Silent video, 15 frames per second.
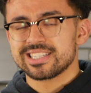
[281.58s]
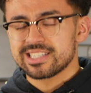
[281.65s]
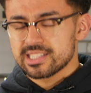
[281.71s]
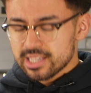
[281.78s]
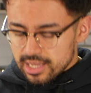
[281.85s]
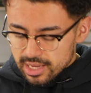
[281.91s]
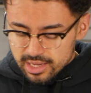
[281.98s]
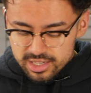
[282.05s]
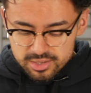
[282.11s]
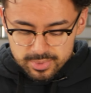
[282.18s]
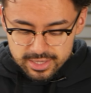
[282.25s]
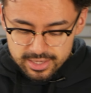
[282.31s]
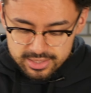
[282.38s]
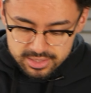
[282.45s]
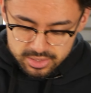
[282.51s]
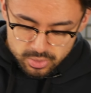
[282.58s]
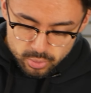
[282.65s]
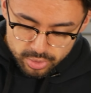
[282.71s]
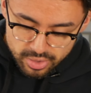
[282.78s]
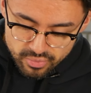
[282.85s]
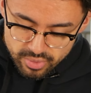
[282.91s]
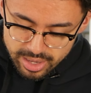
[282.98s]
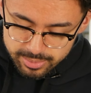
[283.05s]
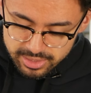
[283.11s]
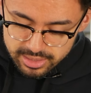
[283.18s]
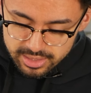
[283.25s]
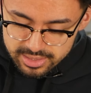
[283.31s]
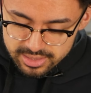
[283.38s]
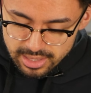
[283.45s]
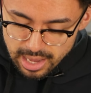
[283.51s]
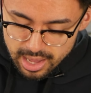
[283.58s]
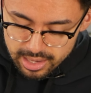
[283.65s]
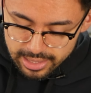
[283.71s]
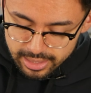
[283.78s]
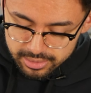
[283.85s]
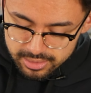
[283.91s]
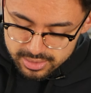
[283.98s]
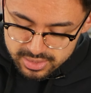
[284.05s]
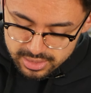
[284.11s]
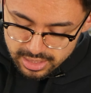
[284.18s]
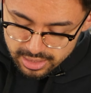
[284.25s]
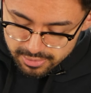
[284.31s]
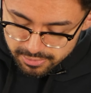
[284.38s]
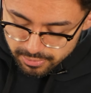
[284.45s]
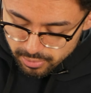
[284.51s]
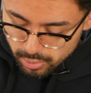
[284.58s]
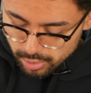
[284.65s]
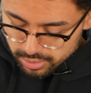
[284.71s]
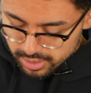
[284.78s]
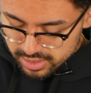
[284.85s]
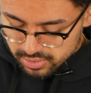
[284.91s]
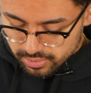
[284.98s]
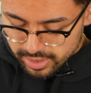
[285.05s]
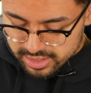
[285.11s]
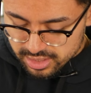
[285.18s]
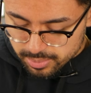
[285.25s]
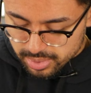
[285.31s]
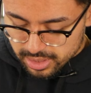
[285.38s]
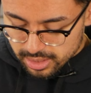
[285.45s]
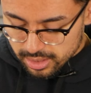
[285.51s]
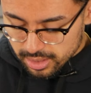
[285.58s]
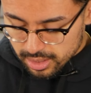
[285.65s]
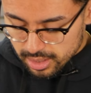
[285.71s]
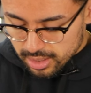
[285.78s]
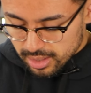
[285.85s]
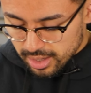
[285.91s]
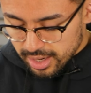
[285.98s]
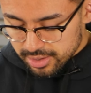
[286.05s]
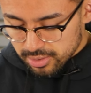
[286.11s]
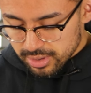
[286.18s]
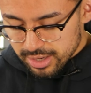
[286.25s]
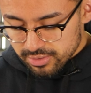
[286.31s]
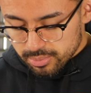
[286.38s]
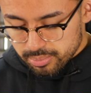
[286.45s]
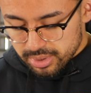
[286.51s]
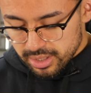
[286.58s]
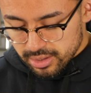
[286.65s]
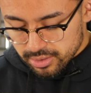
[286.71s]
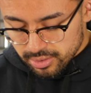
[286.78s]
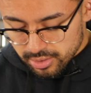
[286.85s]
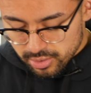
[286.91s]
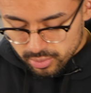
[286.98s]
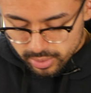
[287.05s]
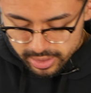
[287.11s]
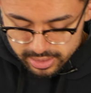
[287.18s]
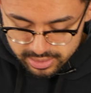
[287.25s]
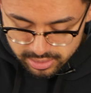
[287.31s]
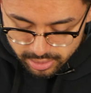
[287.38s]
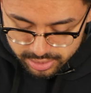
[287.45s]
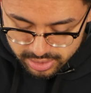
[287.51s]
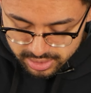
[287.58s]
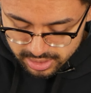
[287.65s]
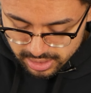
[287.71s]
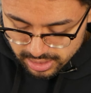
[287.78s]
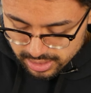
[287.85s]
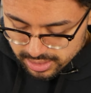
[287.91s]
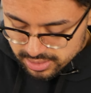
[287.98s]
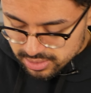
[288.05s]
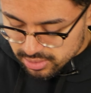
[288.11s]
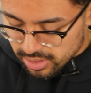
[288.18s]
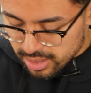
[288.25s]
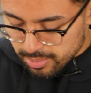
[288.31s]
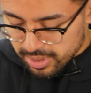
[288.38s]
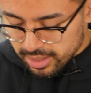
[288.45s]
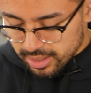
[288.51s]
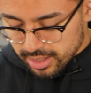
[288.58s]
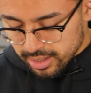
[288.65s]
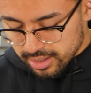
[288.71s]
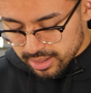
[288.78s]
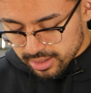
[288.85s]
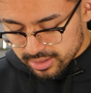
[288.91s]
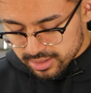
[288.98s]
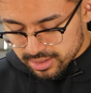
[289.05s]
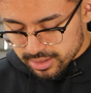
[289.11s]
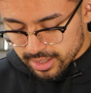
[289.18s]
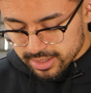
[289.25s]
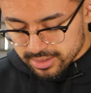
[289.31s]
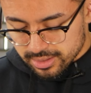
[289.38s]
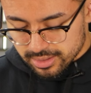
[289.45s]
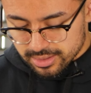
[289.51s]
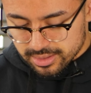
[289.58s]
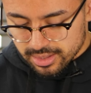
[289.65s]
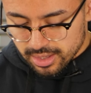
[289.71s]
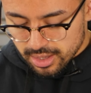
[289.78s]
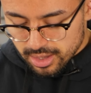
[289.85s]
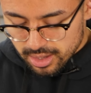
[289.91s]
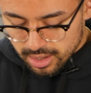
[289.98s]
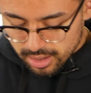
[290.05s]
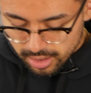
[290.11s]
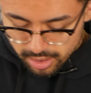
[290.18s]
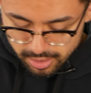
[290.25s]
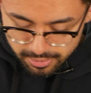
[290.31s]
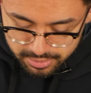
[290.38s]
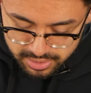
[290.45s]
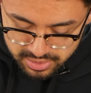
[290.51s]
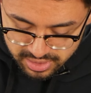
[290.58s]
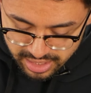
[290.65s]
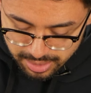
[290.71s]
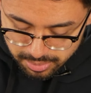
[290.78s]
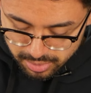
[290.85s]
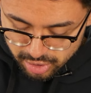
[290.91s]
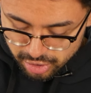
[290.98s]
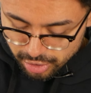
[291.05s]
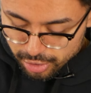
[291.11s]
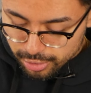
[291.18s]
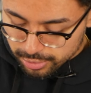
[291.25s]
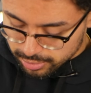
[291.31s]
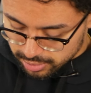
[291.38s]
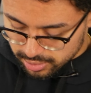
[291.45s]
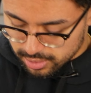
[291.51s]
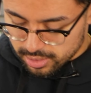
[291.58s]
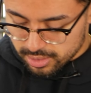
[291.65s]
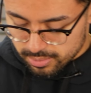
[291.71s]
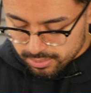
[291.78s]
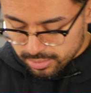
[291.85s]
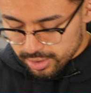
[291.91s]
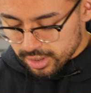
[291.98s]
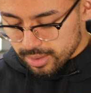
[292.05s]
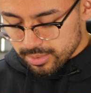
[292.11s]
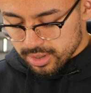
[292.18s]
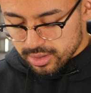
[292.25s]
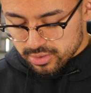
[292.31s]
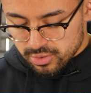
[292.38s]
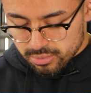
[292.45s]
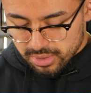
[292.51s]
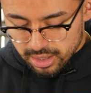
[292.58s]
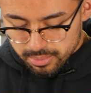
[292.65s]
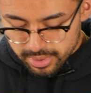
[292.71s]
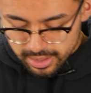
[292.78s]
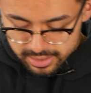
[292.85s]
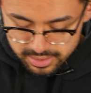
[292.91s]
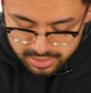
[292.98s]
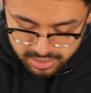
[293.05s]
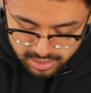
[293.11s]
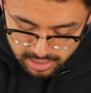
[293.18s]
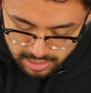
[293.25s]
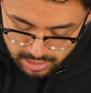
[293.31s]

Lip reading: skinned because Gordon Ramsay does not like the skin for this recipe. I don't have a peeler quite as large as his, so I might not get slices of the same girth, but I'm gonna do my best.